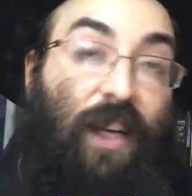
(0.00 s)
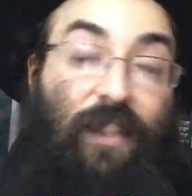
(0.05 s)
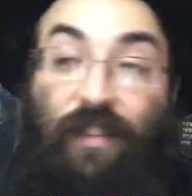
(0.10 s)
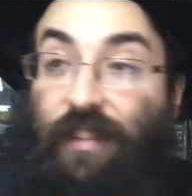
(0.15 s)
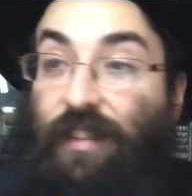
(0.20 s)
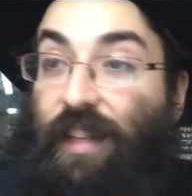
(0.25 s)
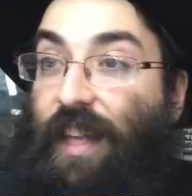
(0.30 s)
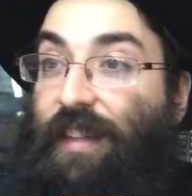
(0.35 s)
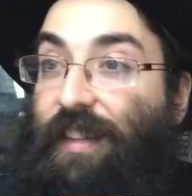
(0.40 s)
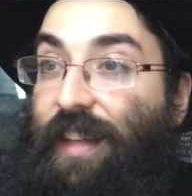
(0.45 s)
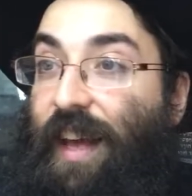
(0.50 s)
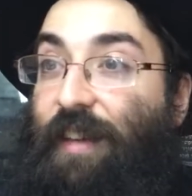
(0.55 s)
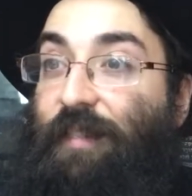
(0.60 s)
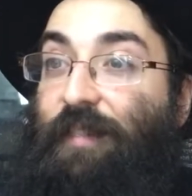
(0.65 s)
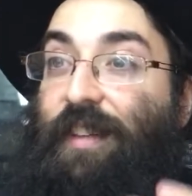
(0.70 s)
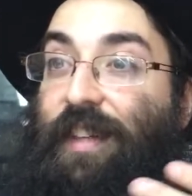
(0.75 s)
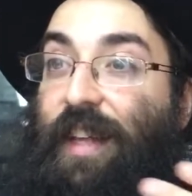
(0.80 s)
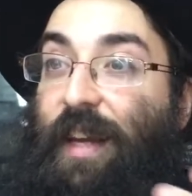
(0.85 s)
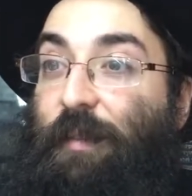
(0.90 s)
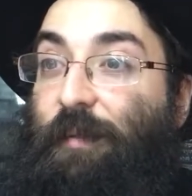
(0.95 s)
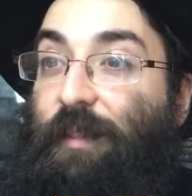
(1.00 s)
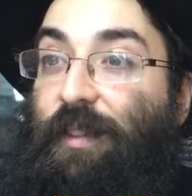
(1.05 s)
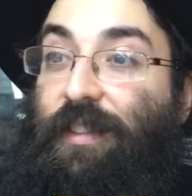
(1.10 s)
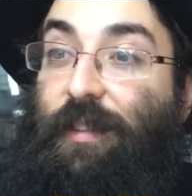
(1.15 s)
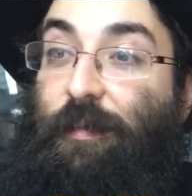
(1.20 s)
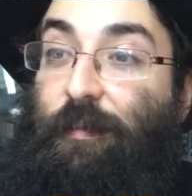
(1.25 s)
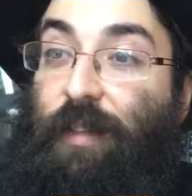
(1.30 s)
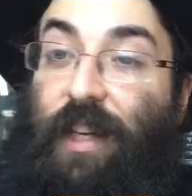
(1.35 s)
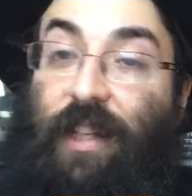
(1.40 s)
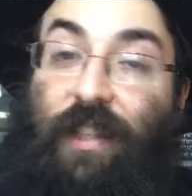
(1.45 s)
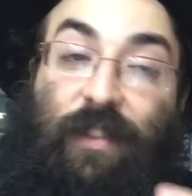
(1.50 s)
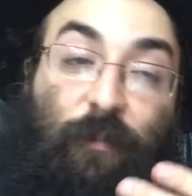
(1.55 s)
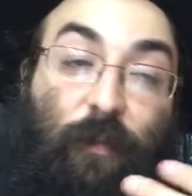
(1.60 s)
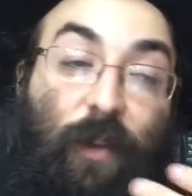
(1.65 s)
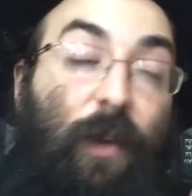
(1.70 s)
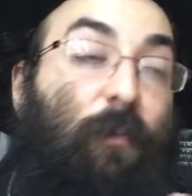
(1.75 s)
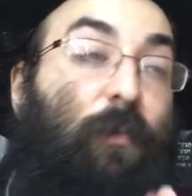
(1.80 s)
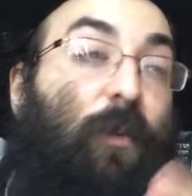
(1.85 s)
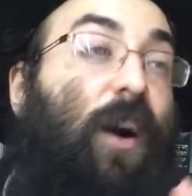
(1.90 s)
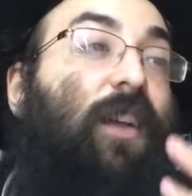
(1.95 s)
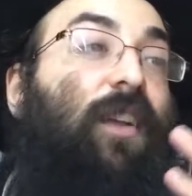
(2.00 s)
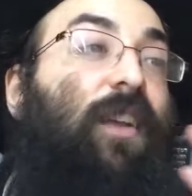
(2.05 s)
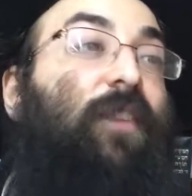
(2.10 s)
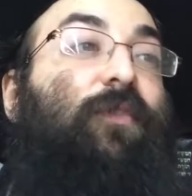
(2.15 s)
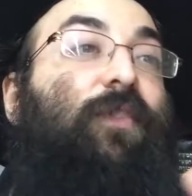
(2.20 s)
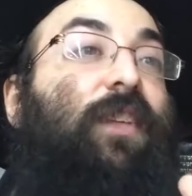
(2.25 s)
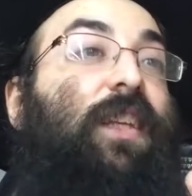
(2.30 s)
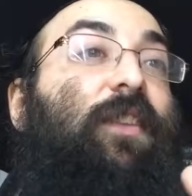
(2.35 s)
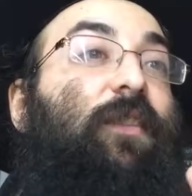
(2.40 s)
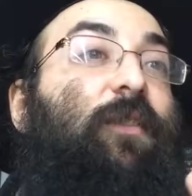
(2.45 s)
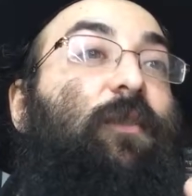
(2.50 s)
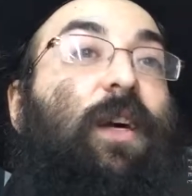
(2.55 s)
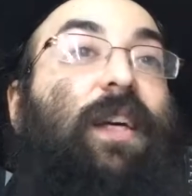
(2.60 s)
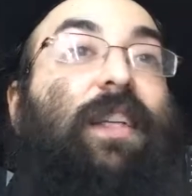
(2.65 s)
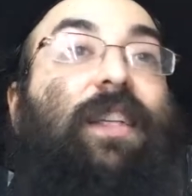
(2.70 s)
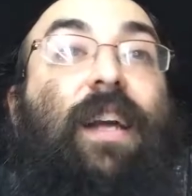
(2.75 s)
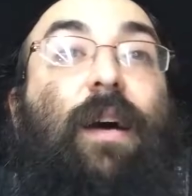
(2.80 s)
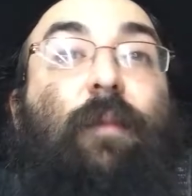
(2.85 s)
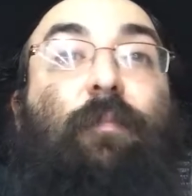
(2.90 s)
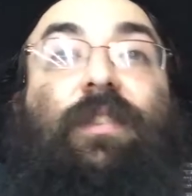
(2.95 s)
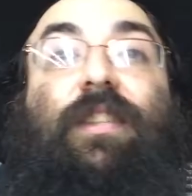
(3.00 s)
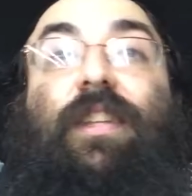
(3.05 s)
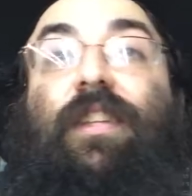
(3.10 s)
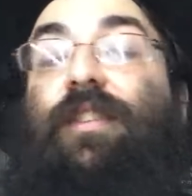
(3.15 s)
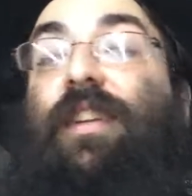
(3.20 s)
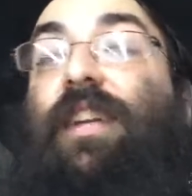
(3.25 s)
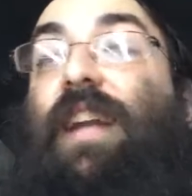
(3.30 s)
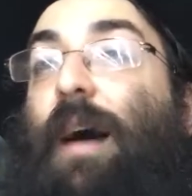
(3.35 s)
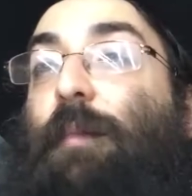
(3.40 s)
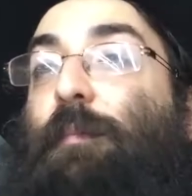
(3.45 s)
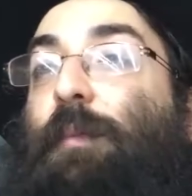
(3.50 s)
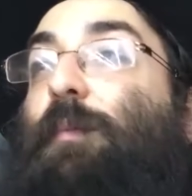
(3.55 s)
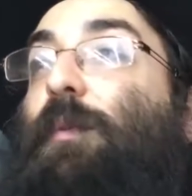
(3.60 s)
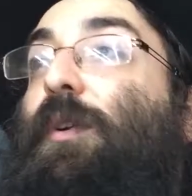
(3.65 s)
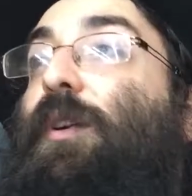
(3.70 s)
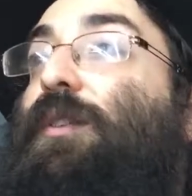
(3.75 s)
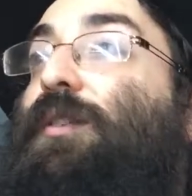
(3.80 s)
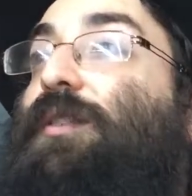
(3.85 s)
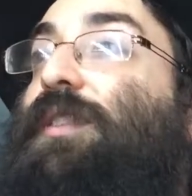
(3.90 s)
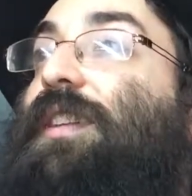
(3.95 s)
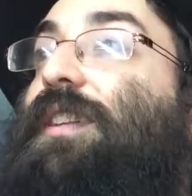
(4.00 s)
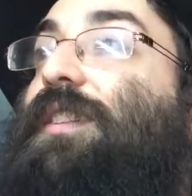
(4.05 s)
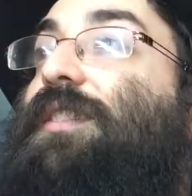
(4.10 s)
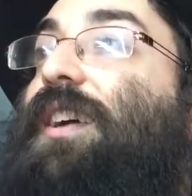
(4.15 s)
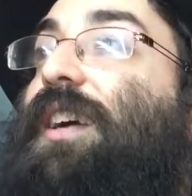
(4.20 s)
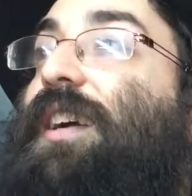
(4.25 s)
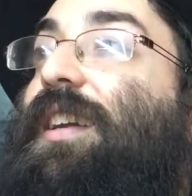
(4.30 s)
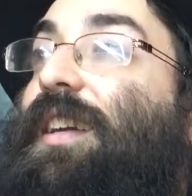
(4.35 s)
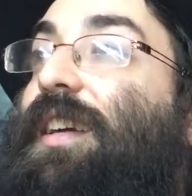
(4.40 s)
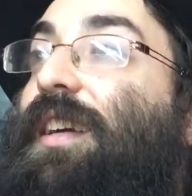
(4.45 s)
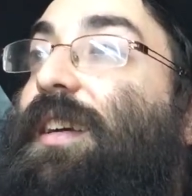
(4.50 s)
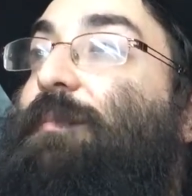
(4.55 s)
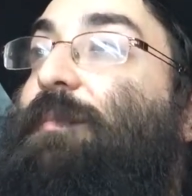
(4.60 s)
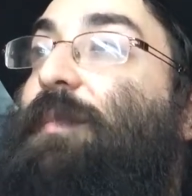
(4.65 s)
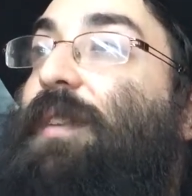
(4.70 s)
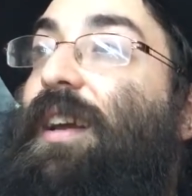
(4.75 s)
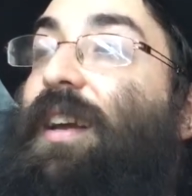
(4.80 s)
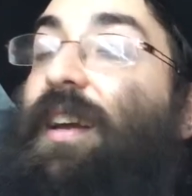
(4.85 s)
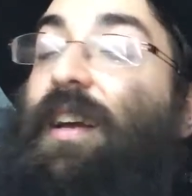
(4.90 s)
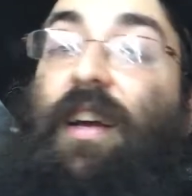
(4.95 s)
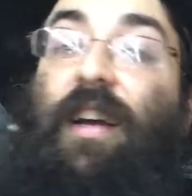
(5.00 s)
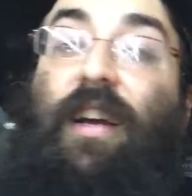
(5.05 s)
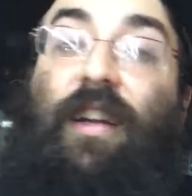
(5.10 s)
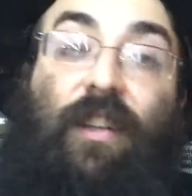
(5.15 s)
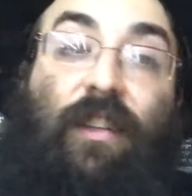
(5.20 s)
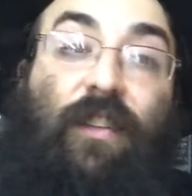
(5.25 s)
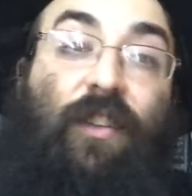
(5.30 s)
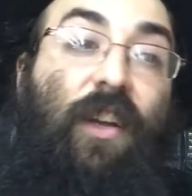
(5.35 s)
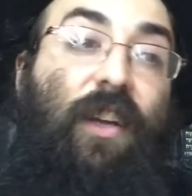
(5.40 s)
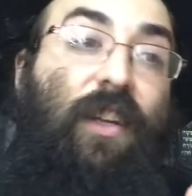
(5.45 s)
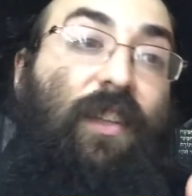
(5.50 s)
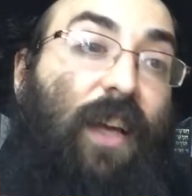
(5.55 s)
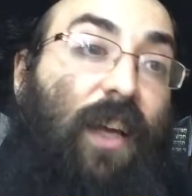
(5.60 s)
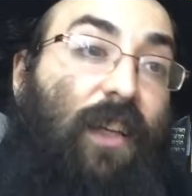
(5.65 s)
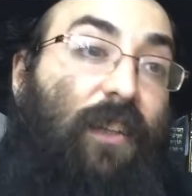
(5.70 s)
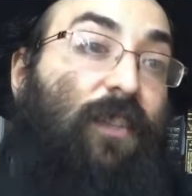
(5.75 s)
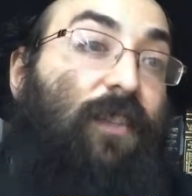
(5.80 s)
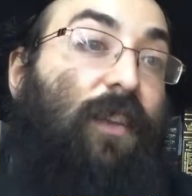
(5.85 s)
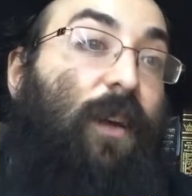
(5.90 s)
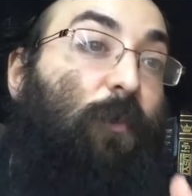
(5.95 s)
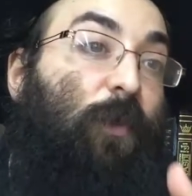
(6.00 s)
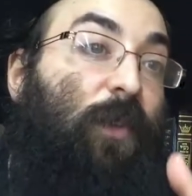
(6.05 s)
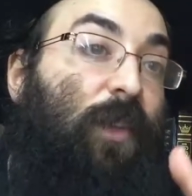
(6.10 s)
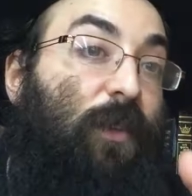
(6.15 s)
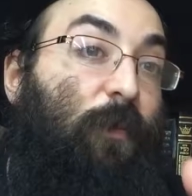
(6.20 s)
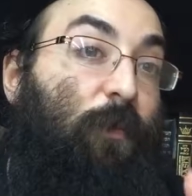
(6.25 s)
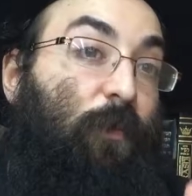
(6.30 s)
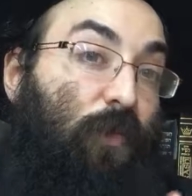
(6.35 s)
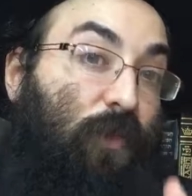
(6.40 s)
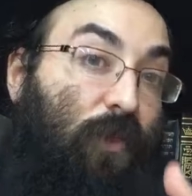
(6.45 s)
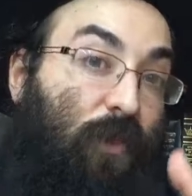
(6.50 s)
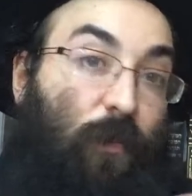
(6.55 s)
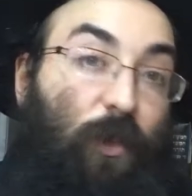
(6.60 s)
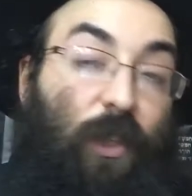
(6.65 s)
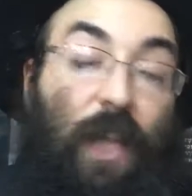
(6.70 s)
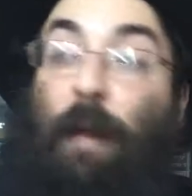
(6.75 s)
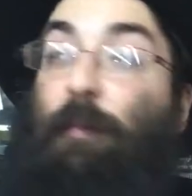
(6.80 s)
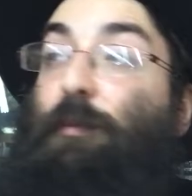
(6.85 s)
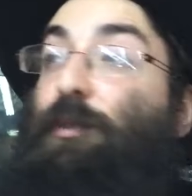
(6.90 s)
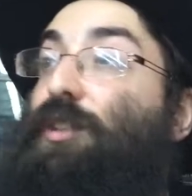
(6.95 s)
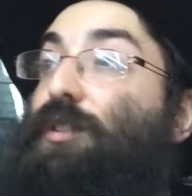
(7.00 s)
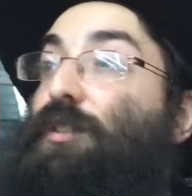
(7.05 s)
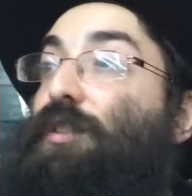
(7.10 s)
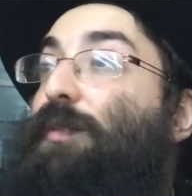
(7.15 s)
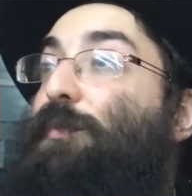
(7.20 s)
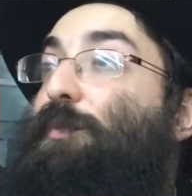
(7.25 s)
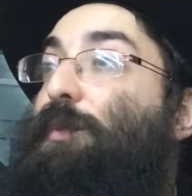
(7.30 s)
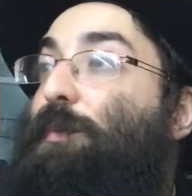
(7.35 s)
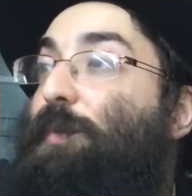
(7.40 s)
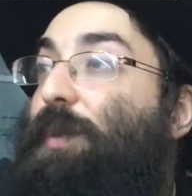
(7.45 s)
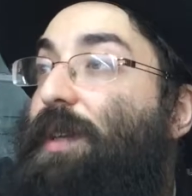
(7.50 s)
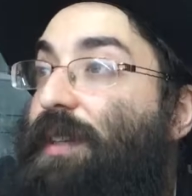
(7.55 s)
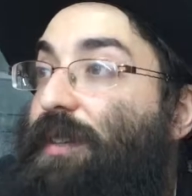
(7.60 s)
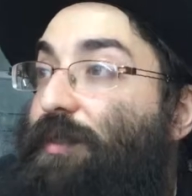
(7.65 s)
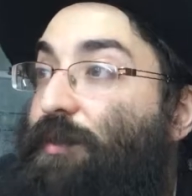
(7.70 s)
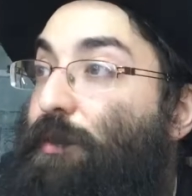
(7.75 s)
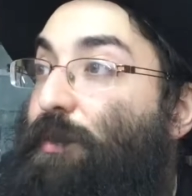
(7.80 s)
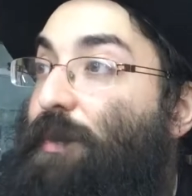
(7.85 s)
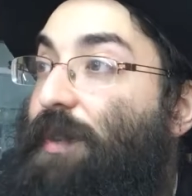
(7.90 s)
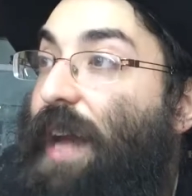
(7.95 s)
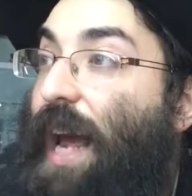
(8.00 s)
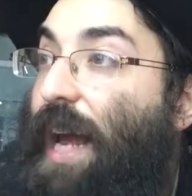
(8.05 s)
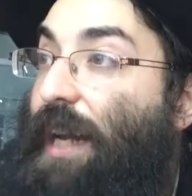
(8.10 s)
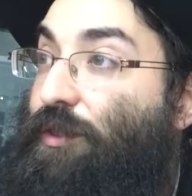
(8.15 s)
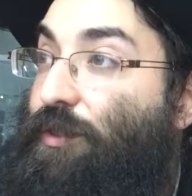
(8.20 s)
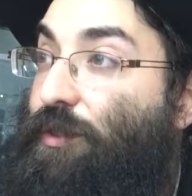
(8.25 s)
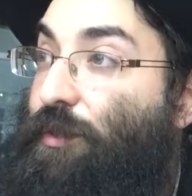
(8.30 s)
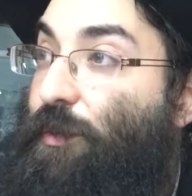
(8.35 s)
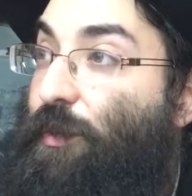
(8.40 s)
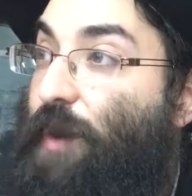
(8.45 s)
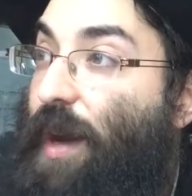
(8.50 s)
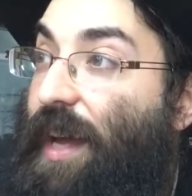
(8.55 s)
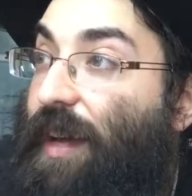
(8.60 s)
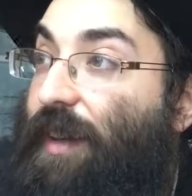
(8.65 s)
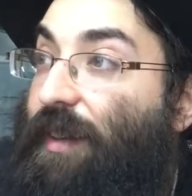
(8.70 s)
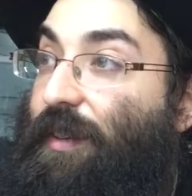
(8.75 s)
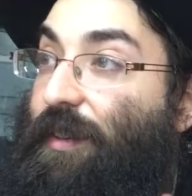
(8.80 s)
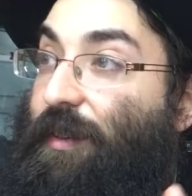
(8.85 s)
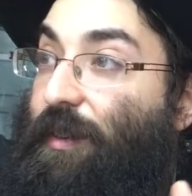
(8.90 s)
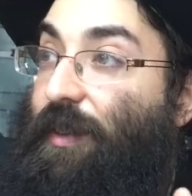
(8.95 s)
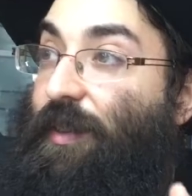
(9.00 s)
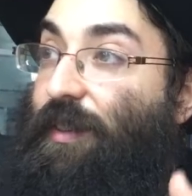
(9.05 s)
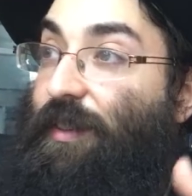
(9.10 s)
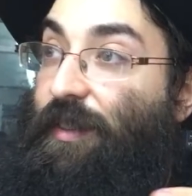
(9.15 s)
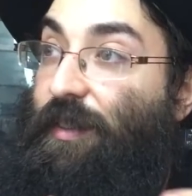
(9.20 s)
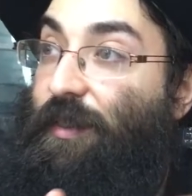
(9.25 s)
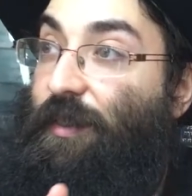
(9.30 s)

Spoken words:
This is a teva, David. It seems like it's, but either way, the Rebbe says the Rambam holds that the Torah tells you something. Maybe she could have prepared a supernatural way, or